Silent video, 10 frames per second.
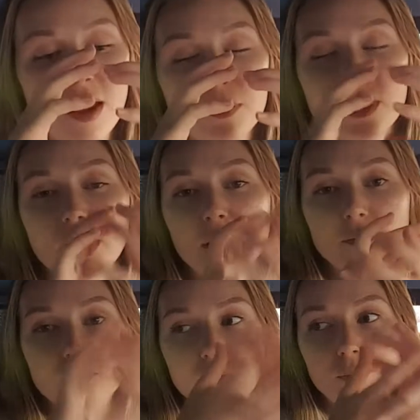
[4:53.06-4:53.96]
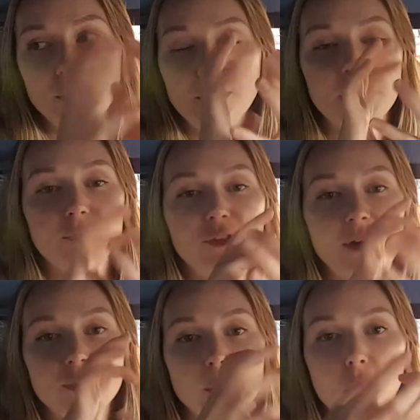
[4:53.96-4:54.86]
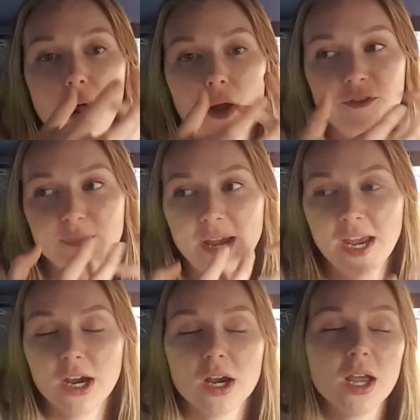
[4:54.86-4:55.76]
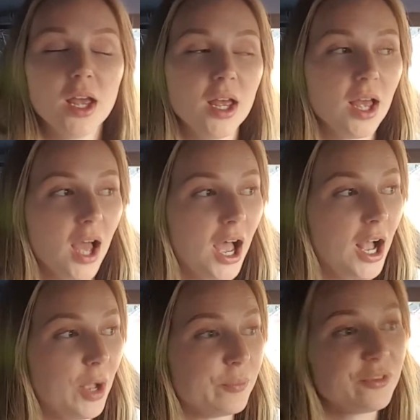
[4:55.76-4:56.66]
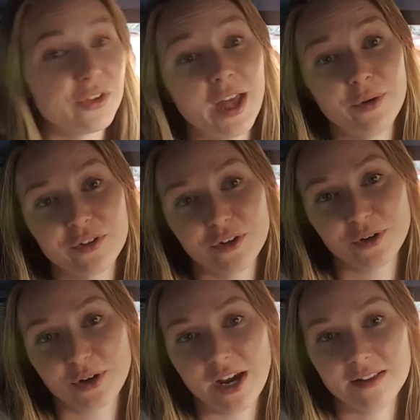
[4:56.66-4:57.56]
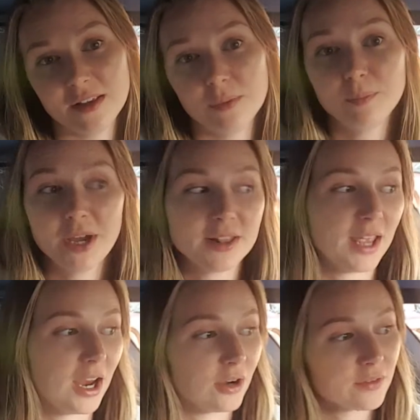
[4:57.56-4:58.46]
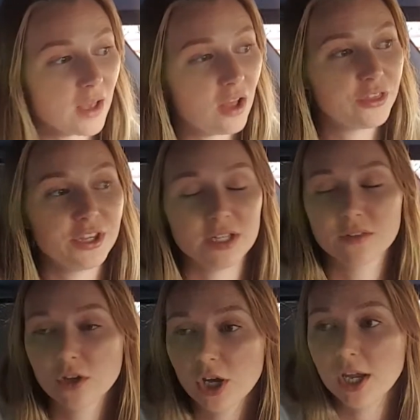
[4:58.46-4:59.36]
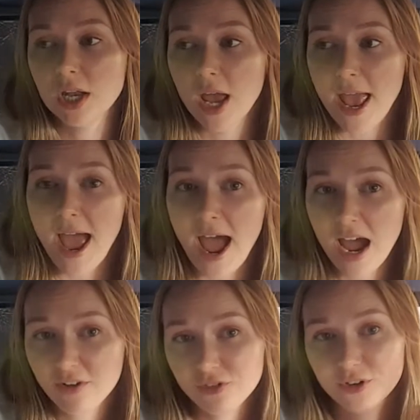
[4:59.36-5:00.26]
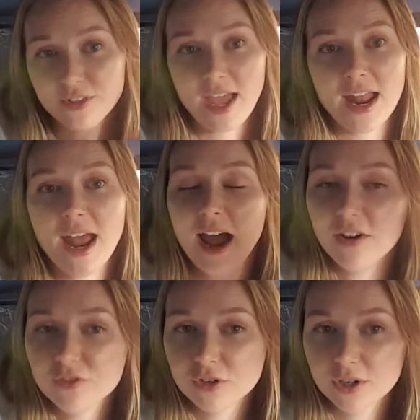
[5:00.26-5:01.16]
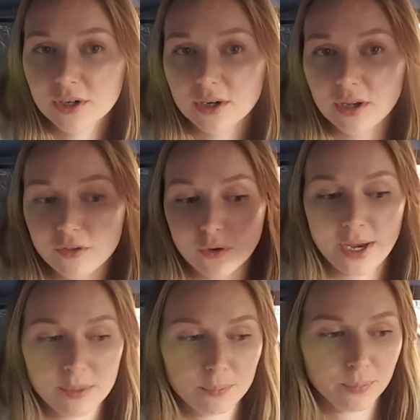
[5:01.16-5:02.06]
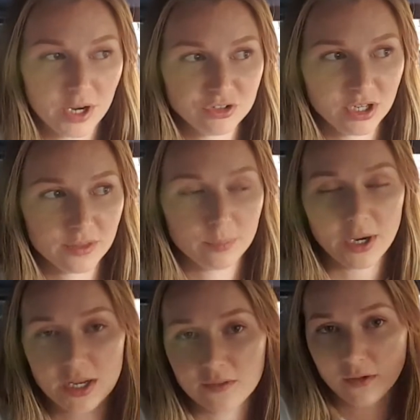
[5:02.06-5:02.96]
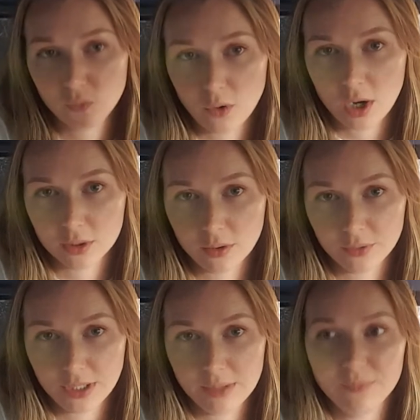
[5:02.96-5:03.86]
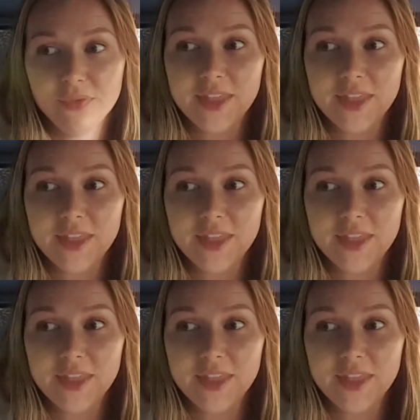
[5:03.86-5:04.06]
That big. big fluffy ball of my hair. So that was a little crazy, but the hair is healthy. It's good. After that, so I brushed out the braids, did water only.